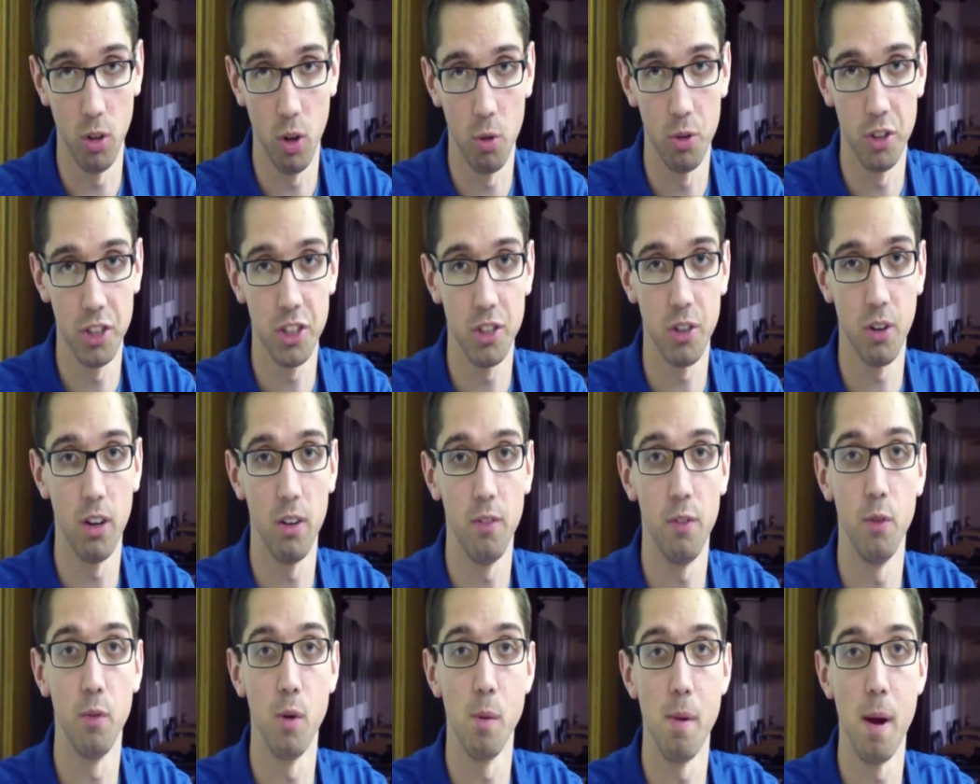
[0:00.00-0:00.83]
Lone Star,
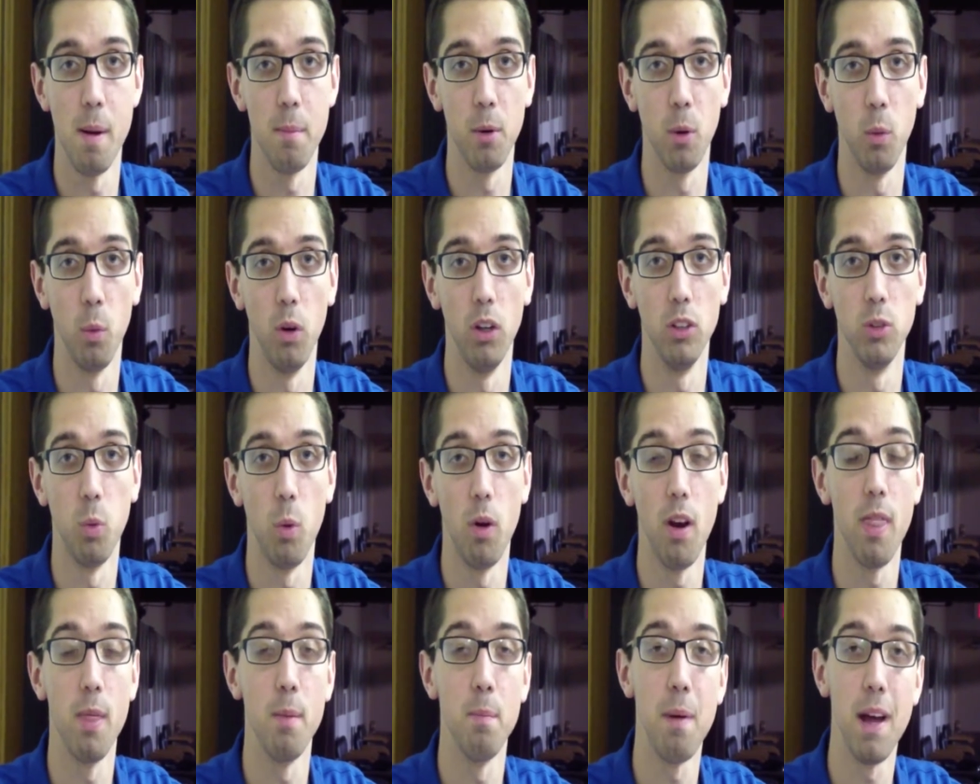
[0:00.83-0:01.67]
if you remember, was
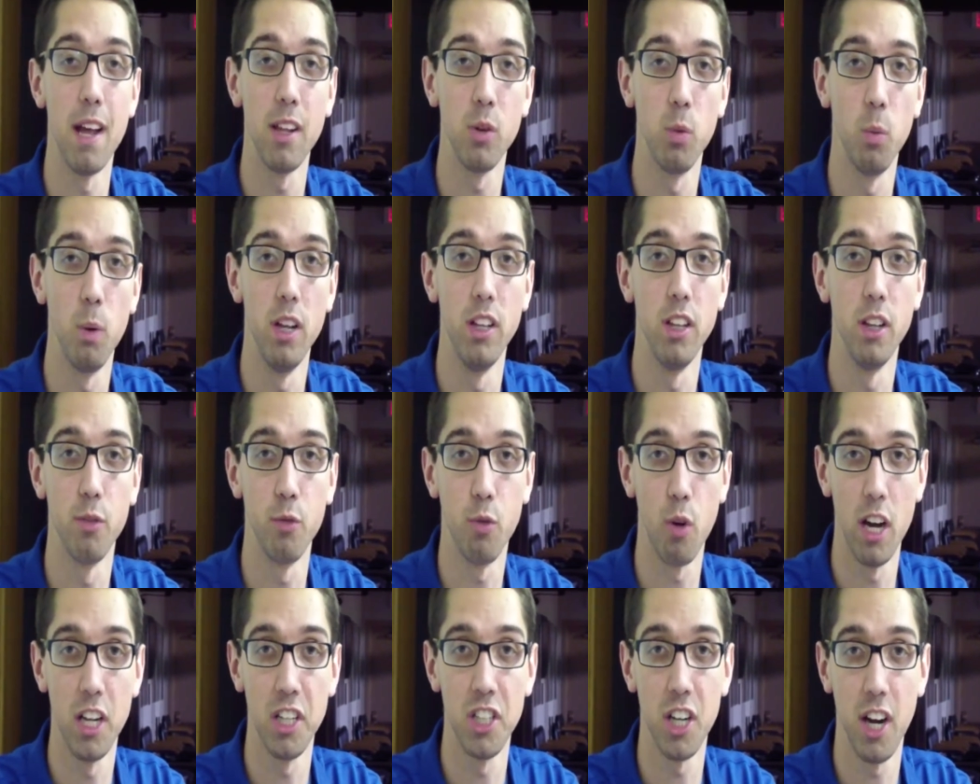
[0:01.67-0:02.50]
one of the best wins in
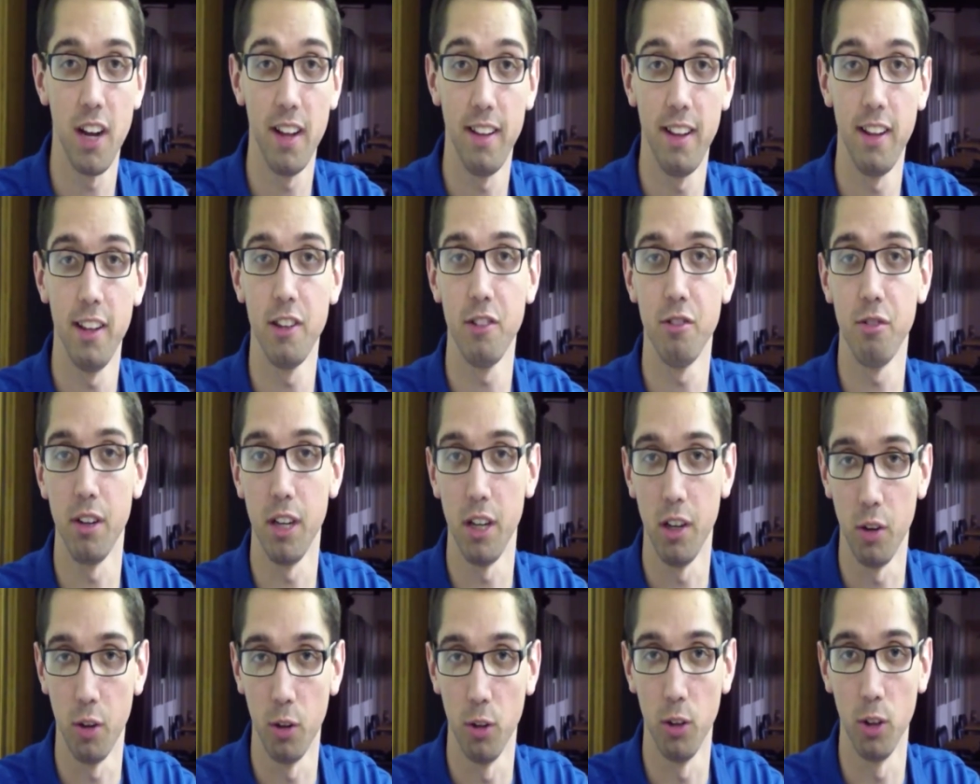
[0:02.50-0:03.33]
franchise
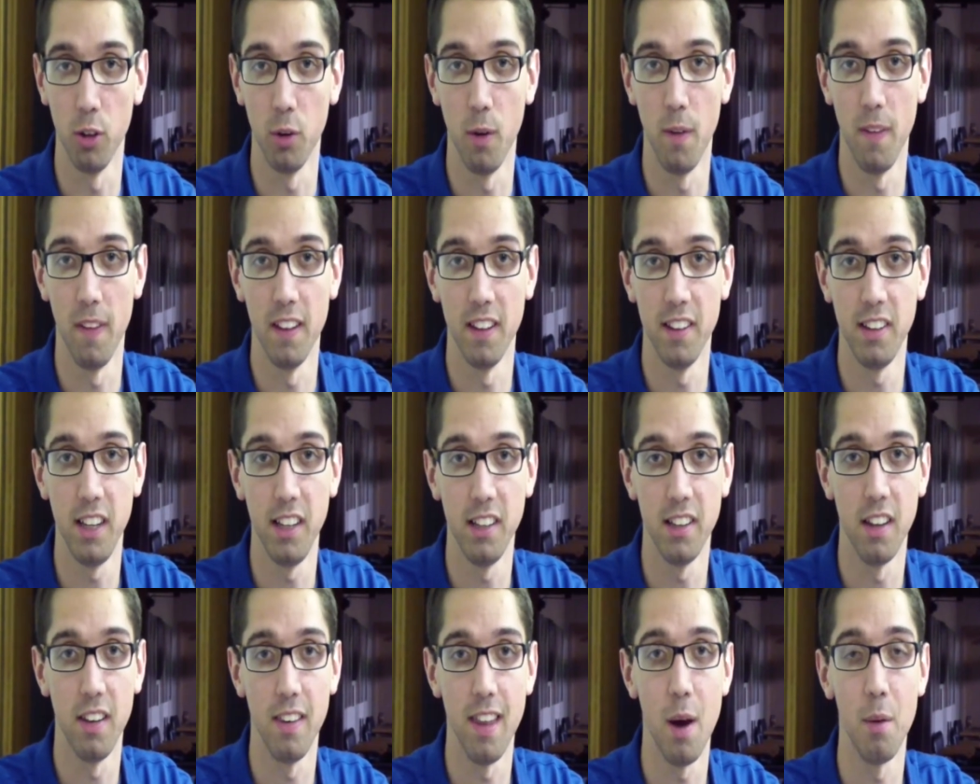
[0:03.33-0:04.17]
history earlier in the
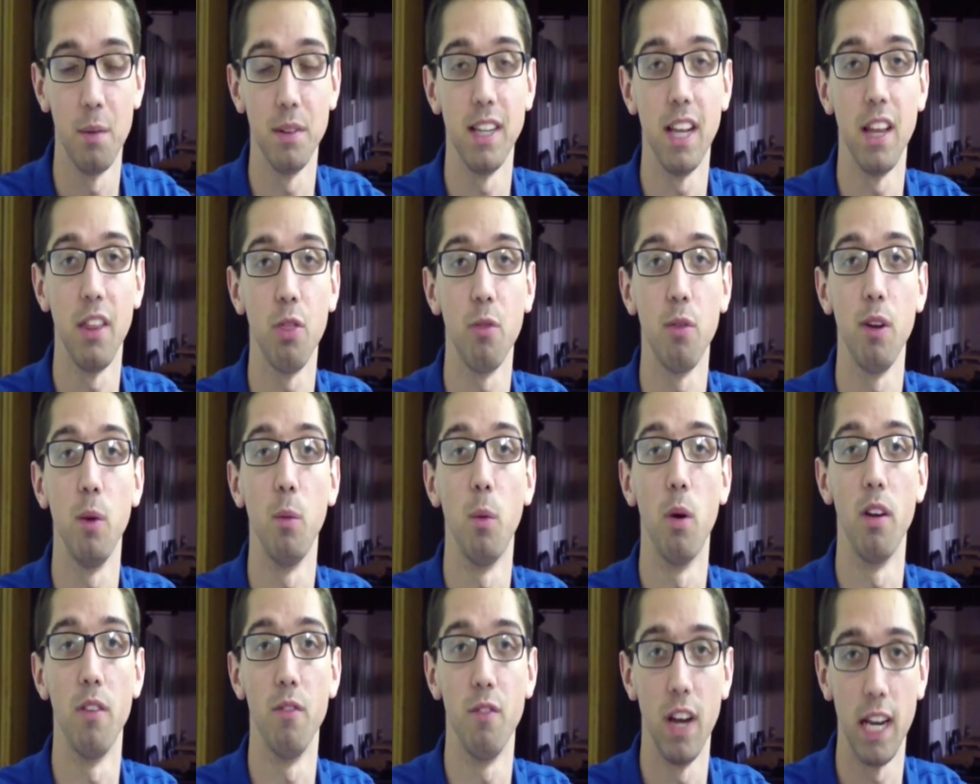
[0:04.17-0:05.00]
season. That was a
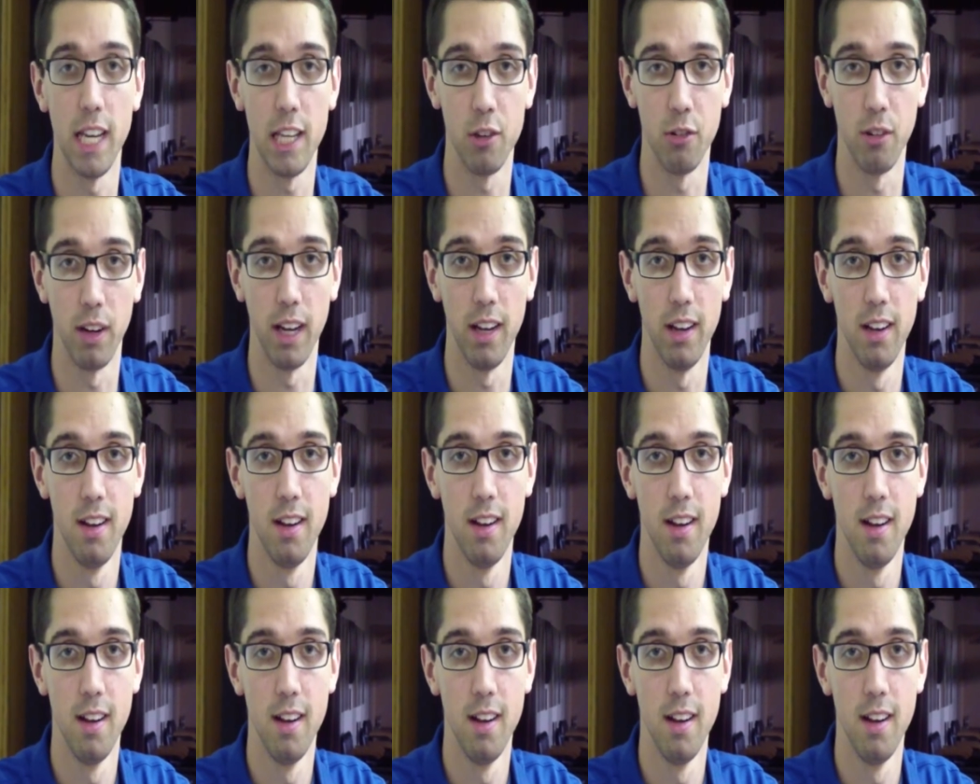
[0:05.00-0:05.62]
3-1 victory.